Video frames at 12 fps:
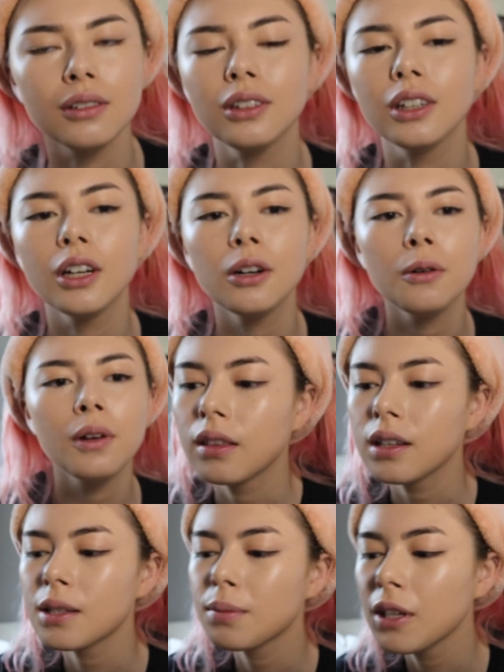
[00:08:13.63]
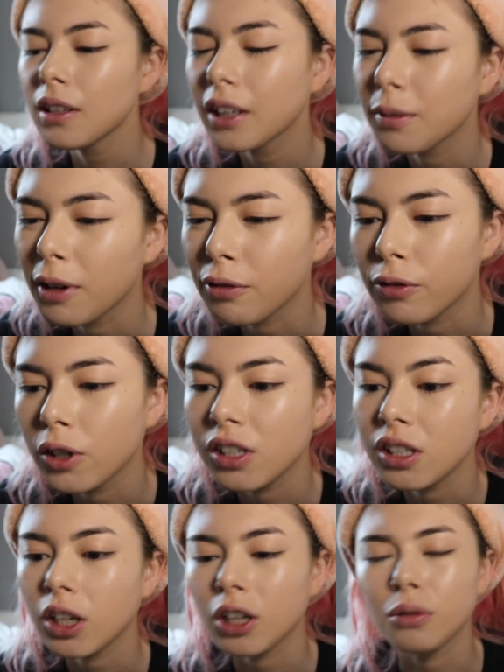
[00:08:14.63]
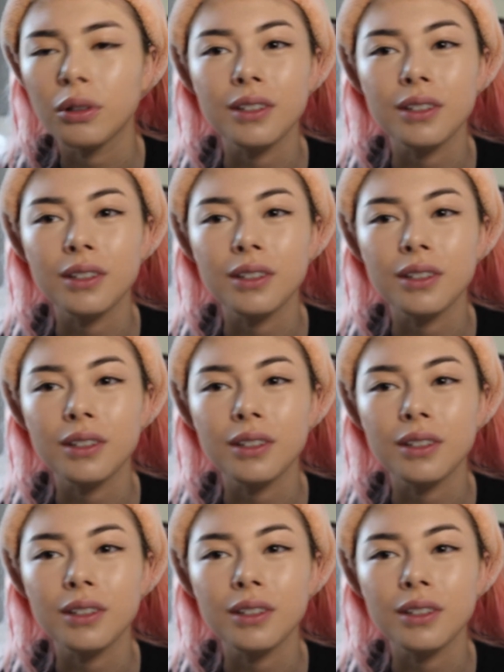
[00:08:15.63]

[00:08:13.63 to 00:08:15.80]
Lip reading: You know, this being like my first year where